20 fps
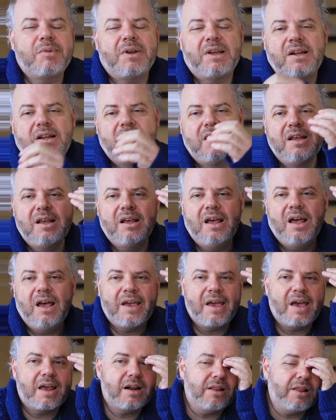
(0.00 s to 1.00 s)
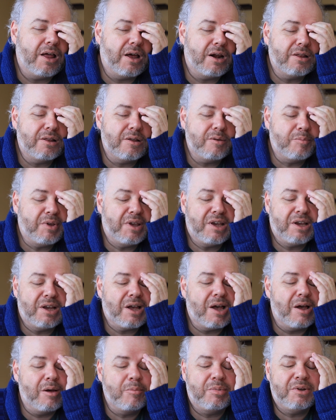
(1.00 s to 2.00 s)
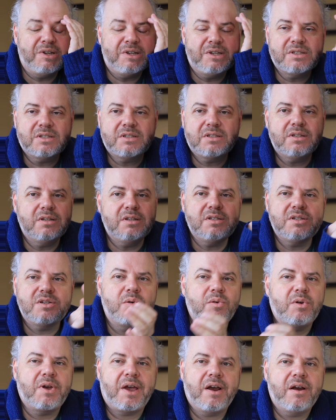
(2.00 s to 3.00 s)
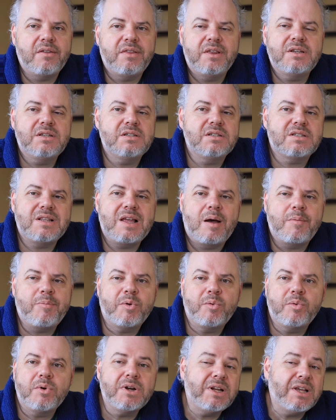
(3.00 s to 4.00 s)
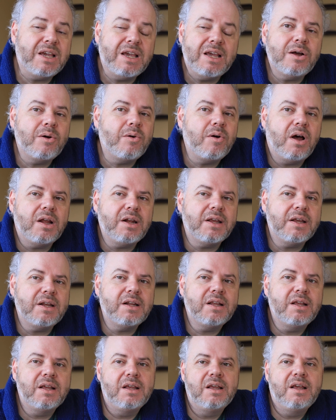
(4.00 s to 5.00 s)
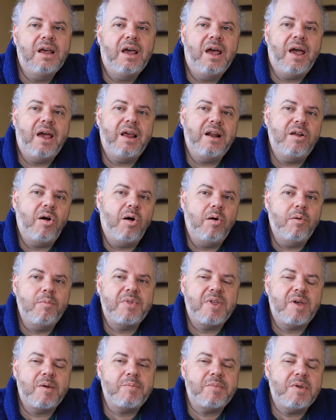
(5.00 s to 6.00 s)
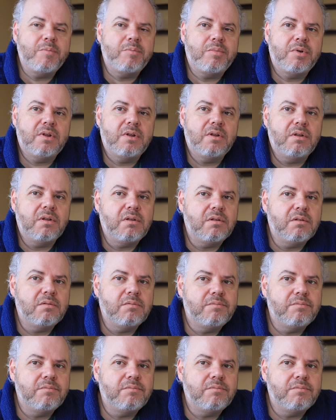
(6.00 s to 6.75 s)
But again, a lot of the big companies don't care. They just slap the word keto on it and hope that people